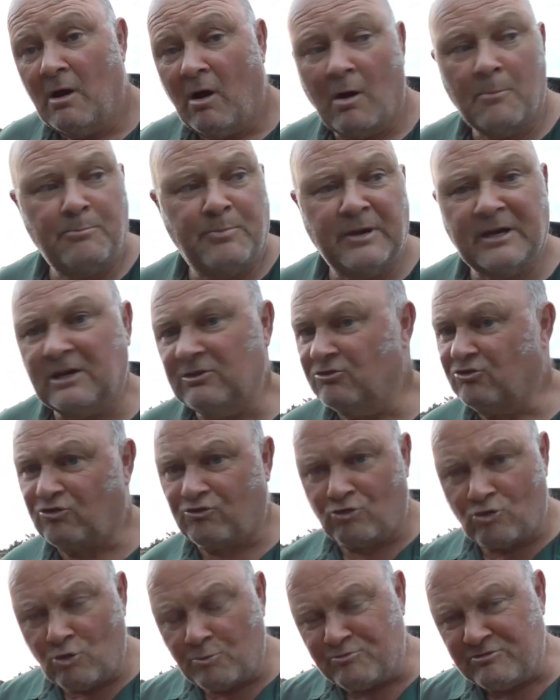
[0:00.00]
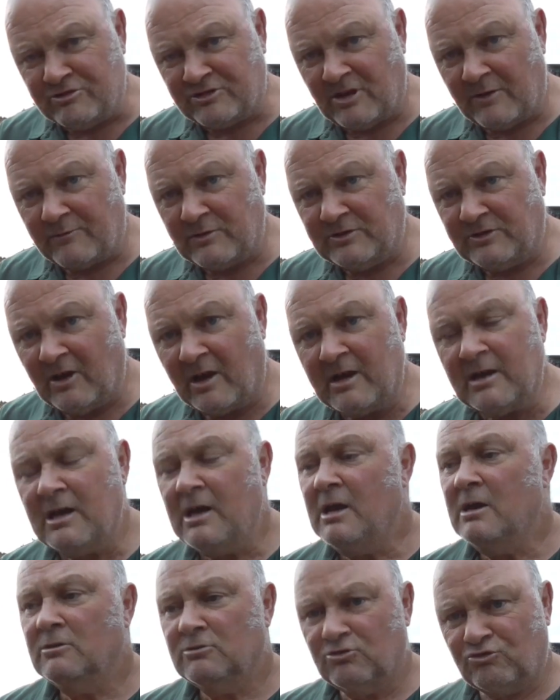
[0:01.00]
I'm picking strawberries every day.
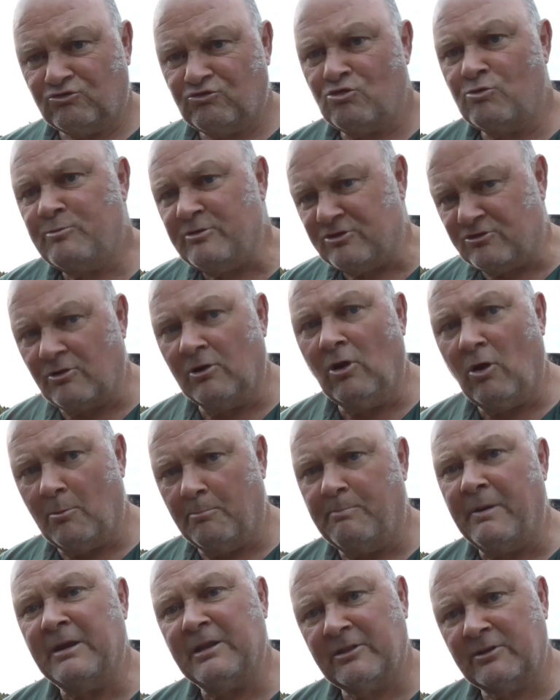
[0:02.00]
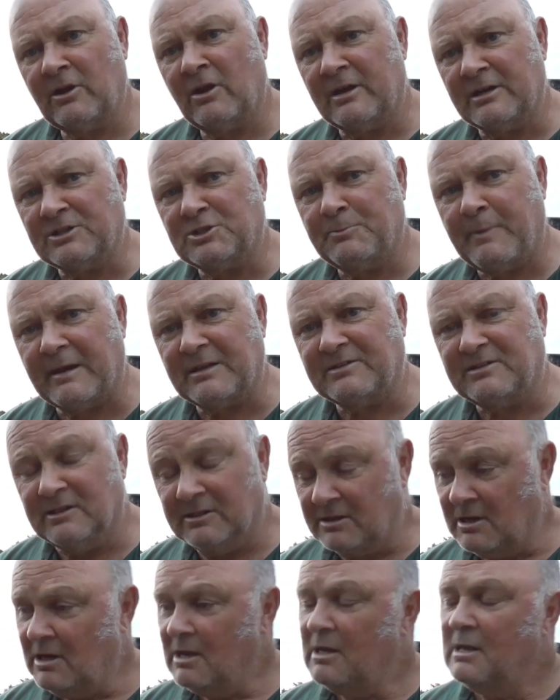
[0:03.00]
The strawberries are a lot better than I
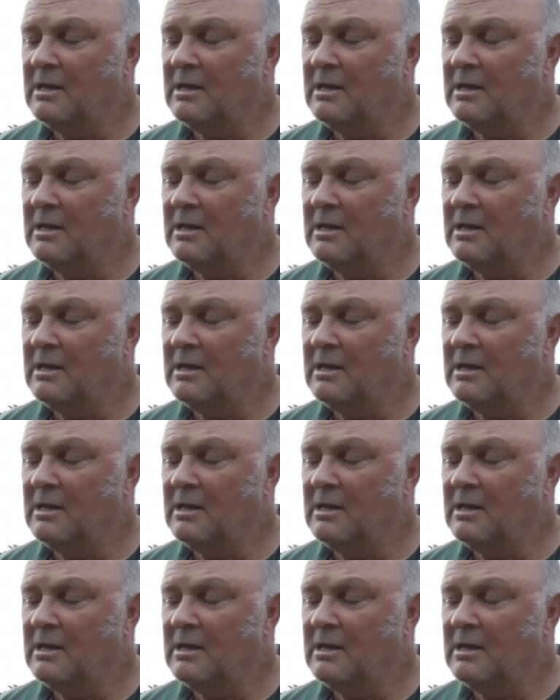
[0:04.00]
expected.